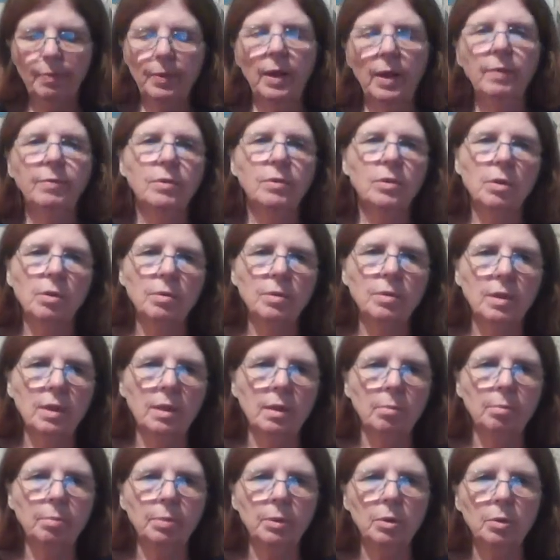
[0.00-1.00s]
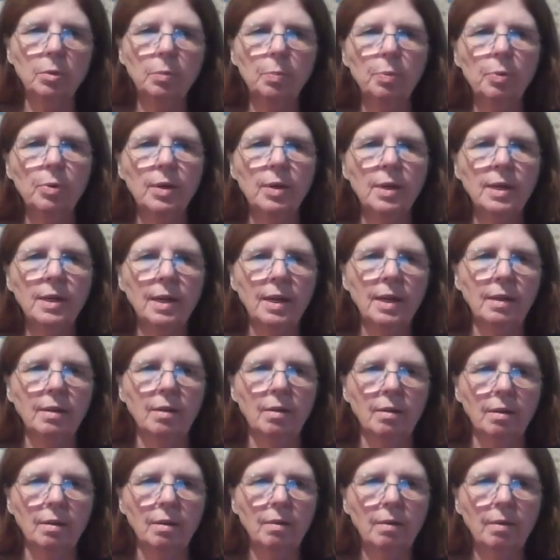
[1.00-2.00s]
I've chosen a blue print and
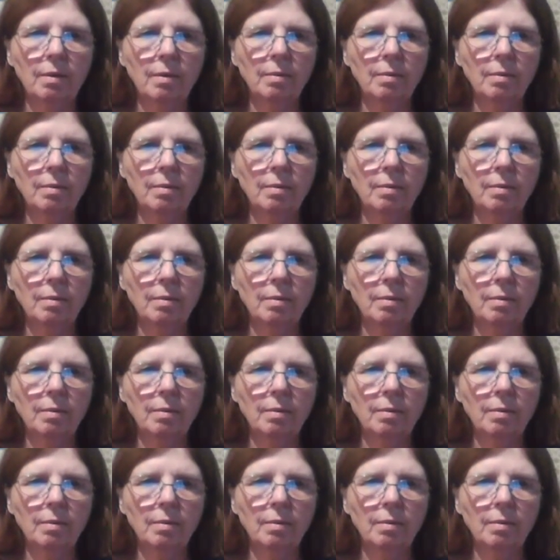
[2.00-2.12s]
a